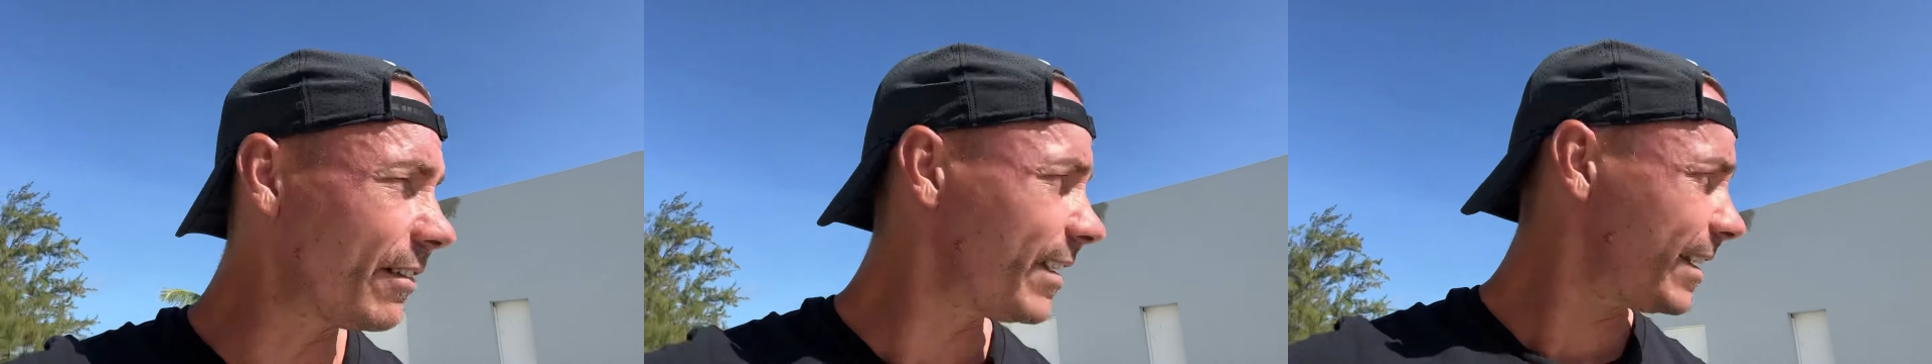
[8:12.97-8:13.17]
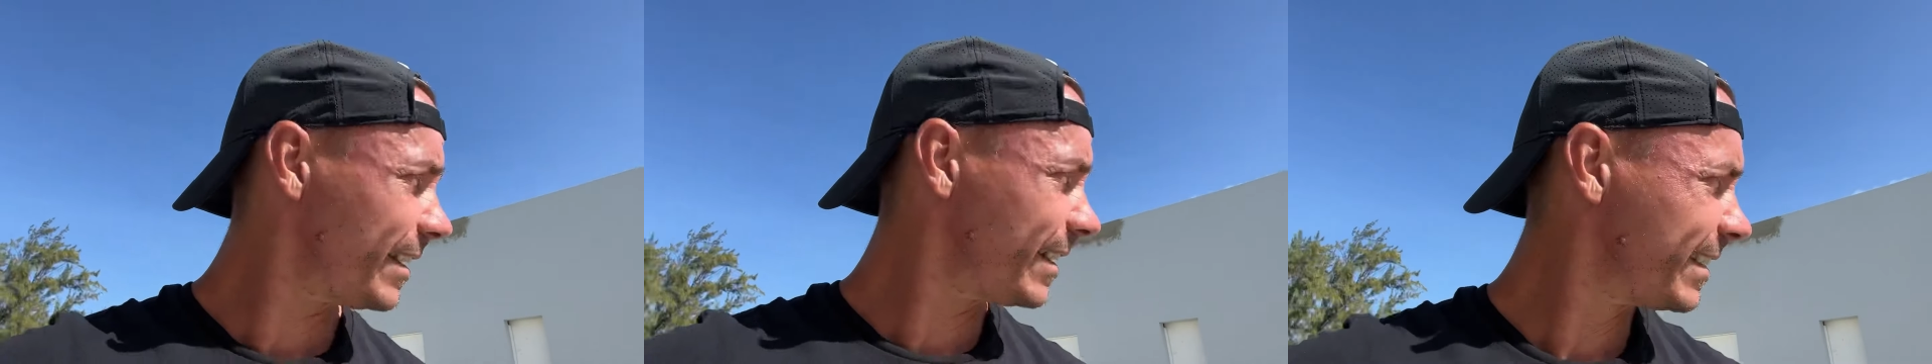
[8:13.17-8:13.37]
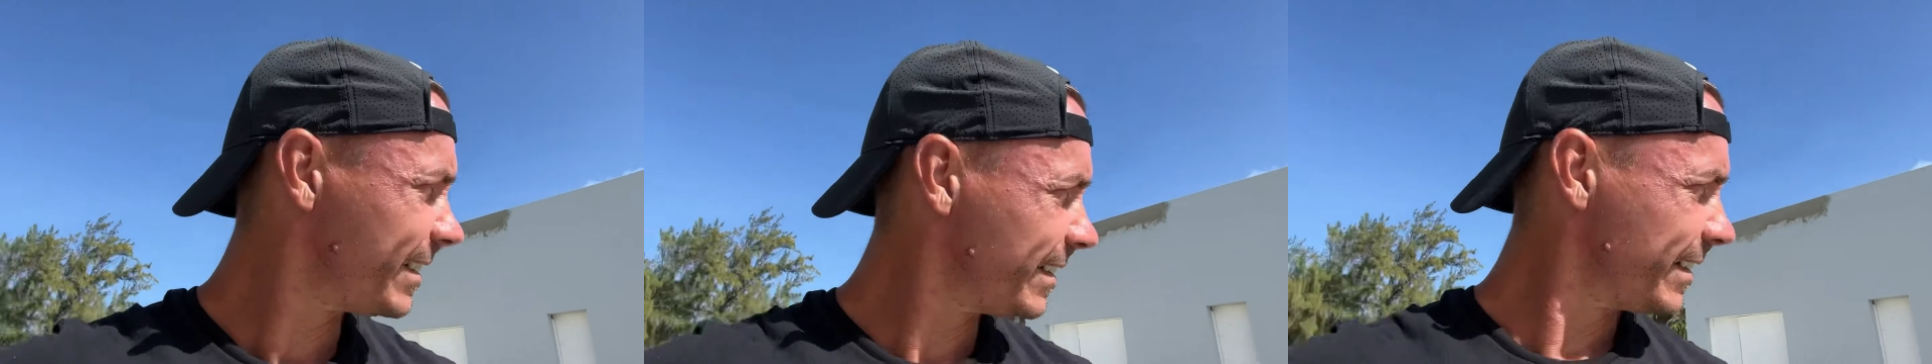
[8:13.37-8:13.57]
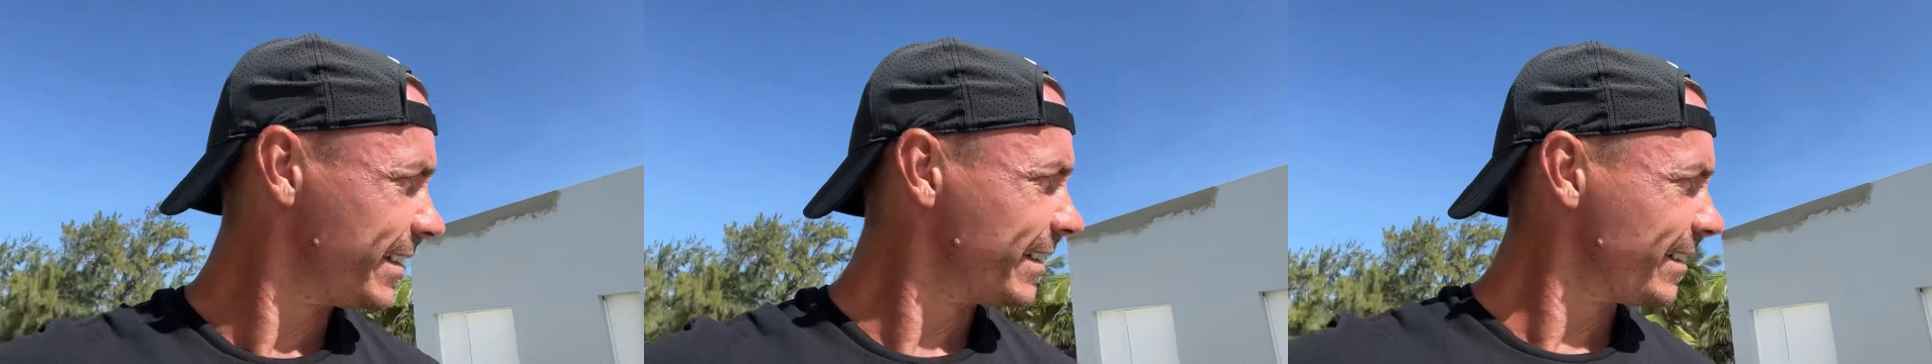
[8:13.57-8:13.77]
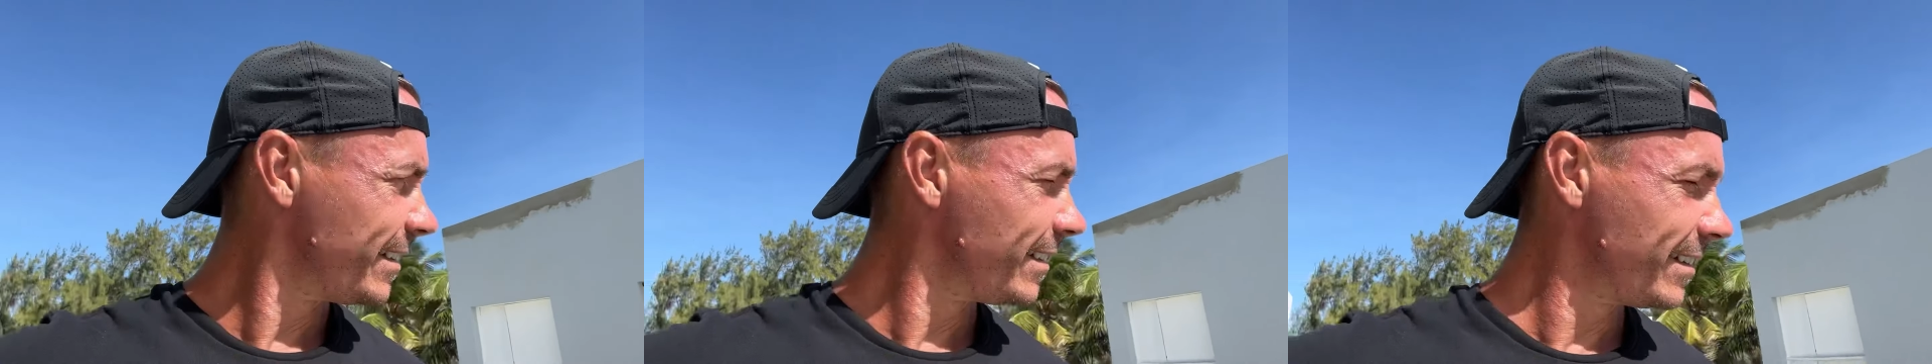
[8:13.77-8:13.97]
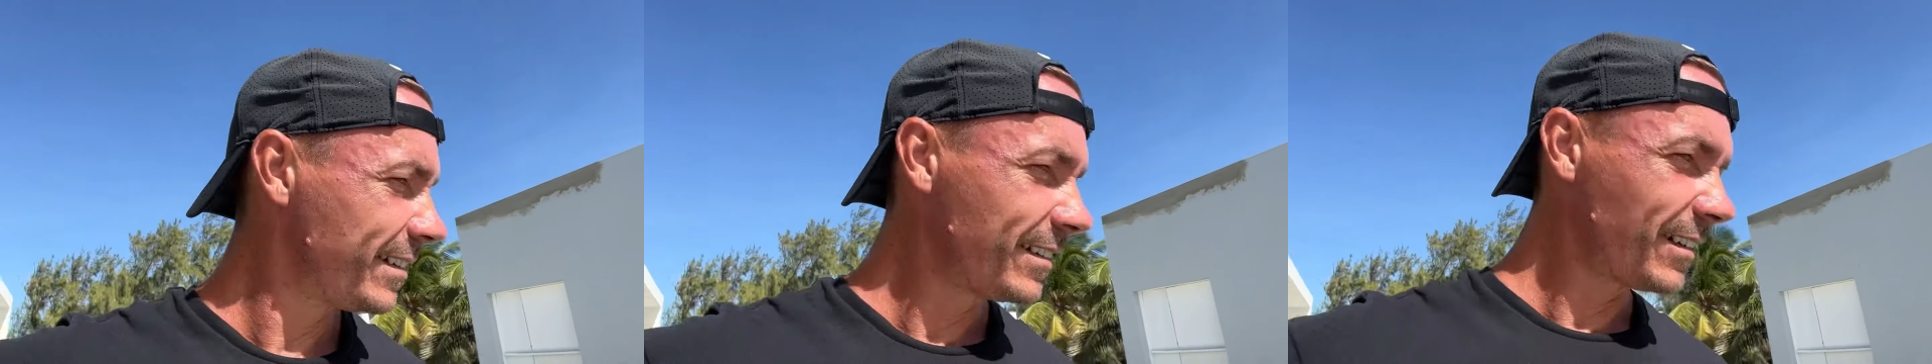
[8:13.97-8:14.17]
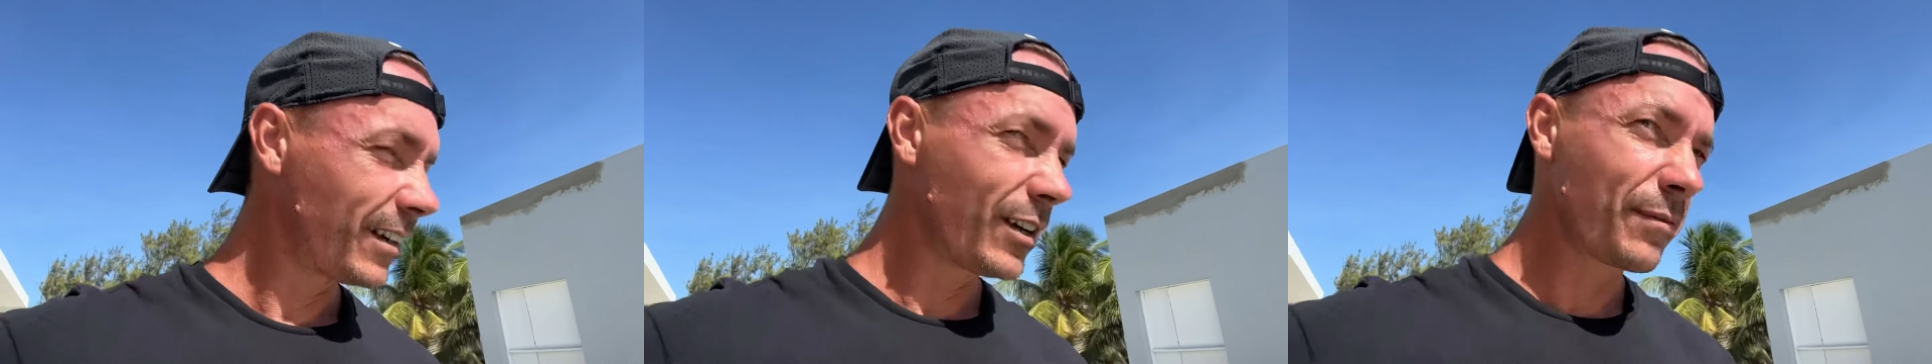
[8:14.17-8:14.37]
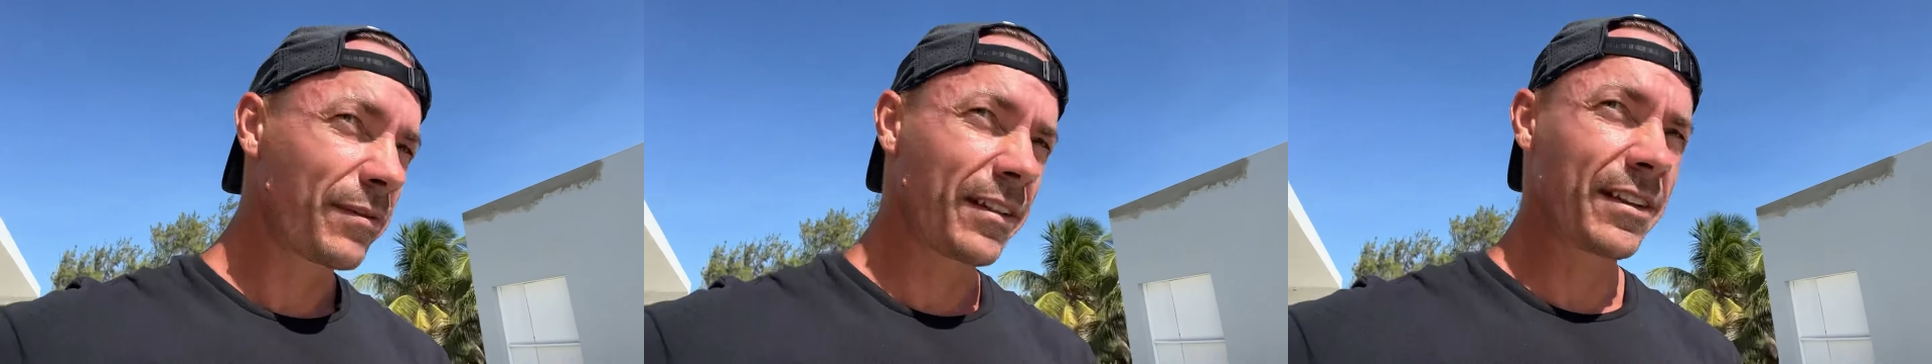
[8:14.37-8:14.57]
here.
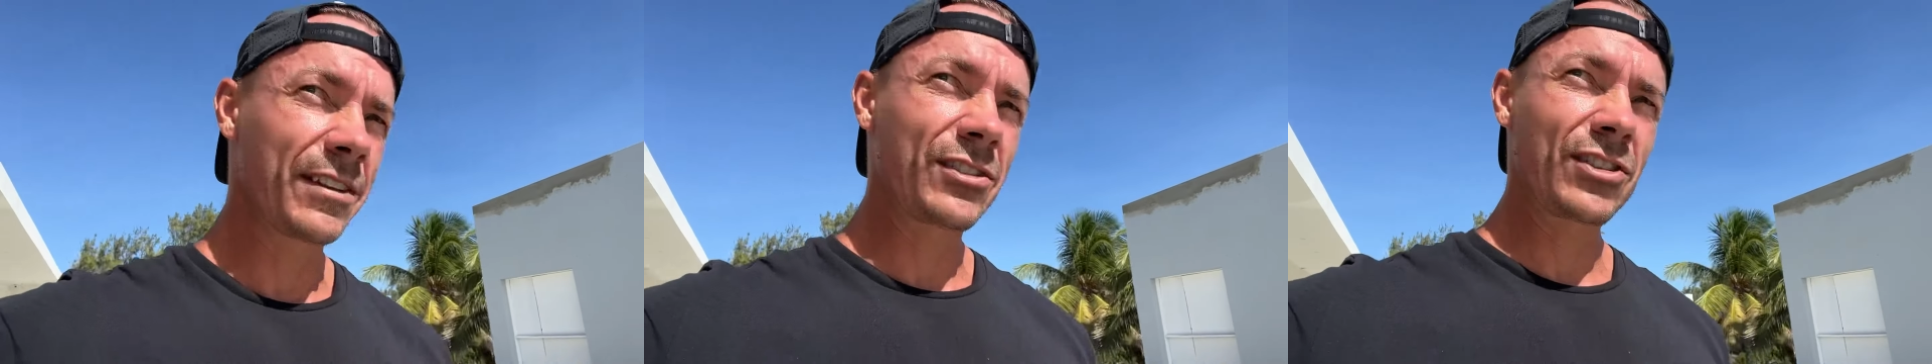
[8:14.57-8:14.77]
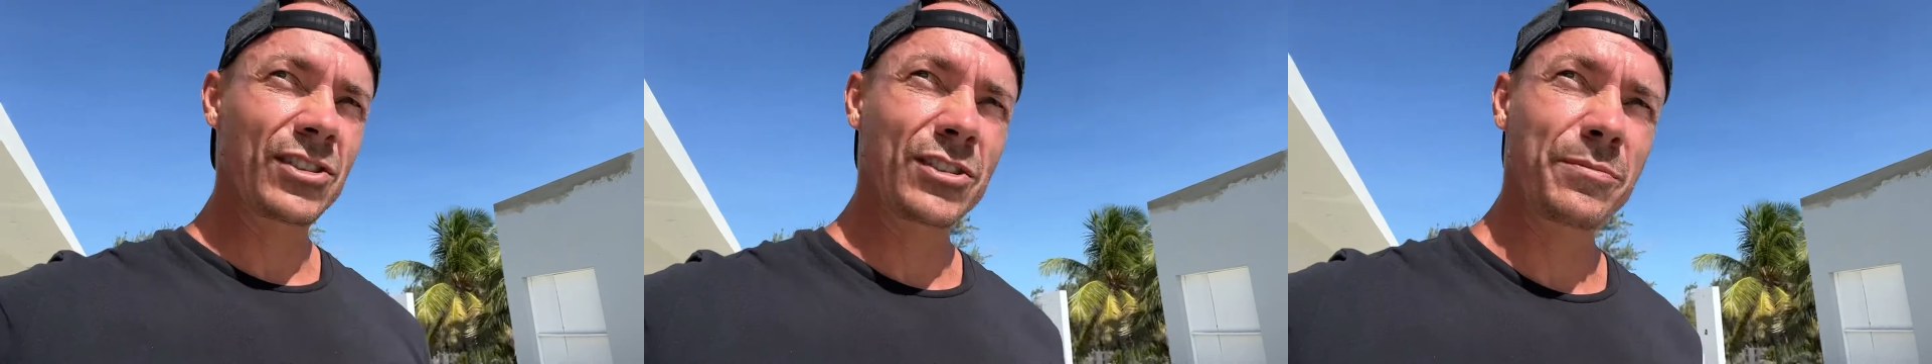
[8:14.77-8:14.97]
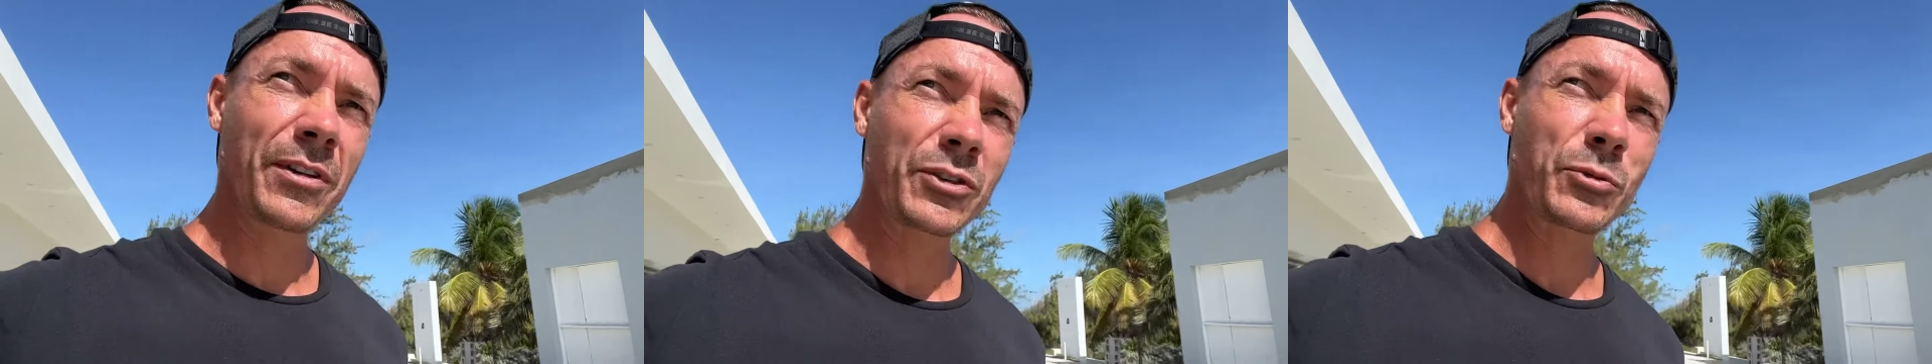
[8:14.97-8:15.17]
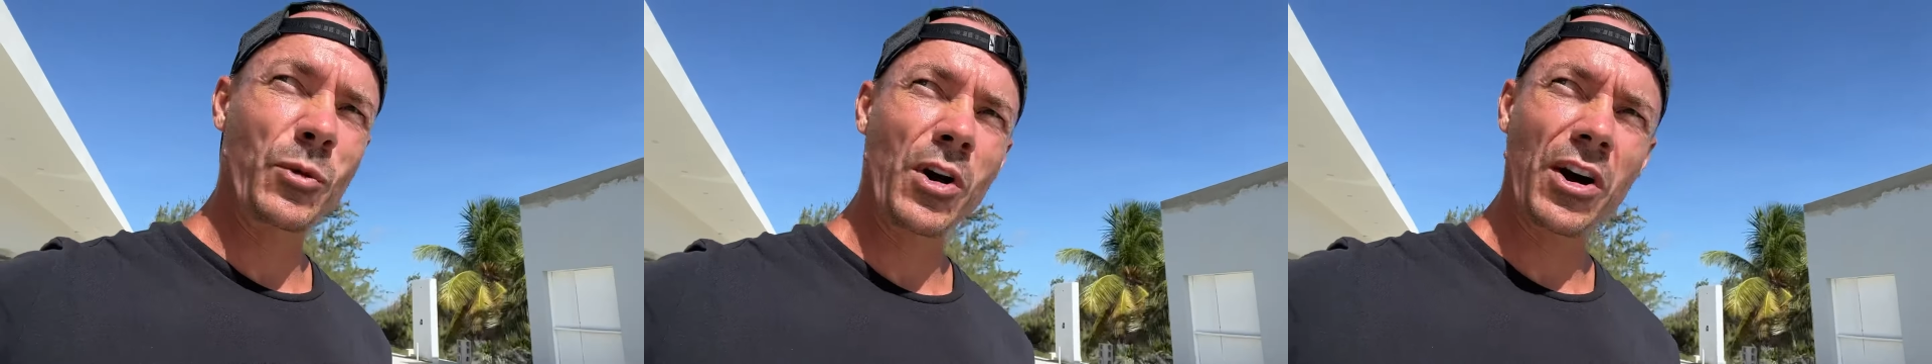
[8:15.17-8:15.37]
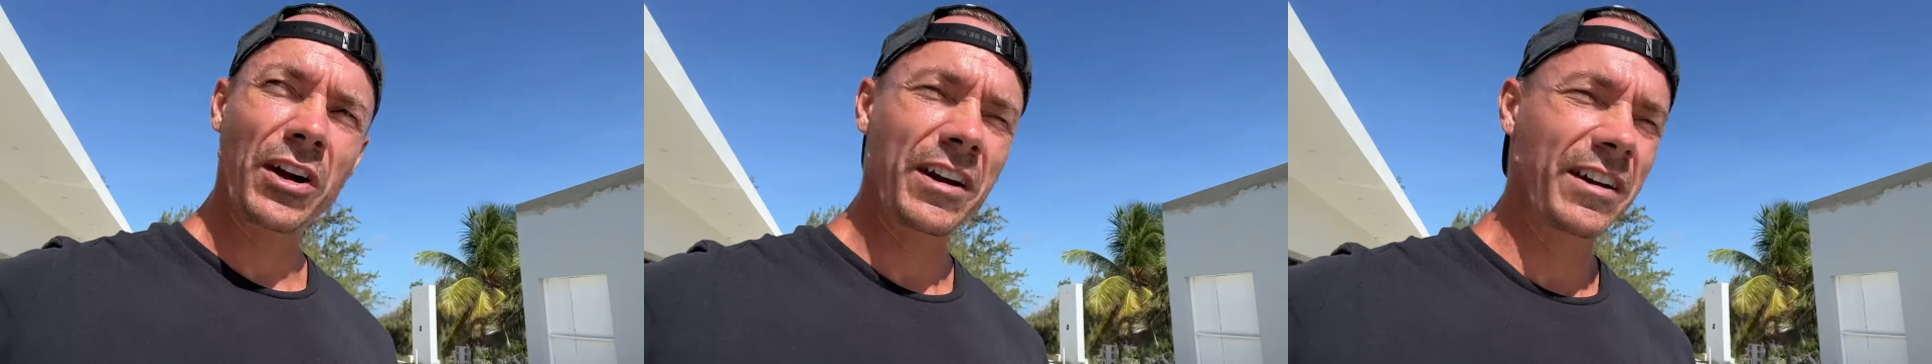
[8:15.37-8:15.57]
Hopefully there's just as much work.